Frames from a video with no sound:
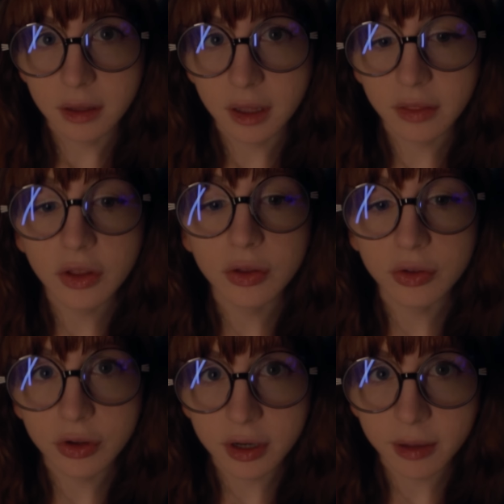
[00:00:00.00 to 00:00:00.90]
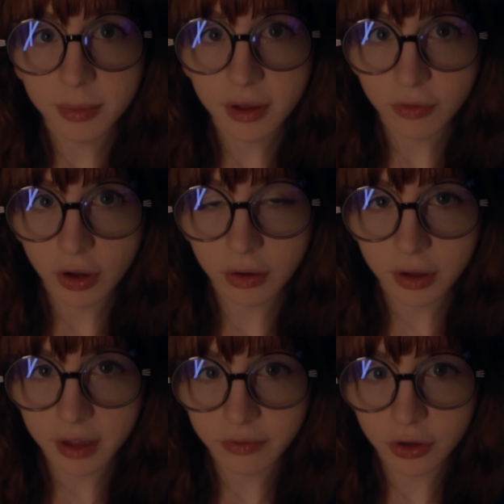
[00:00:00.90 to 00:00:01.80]
I think you should name that freckle
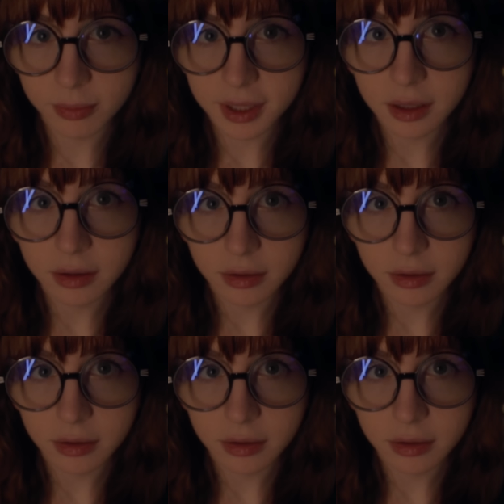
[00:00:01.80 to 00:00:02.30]
after me.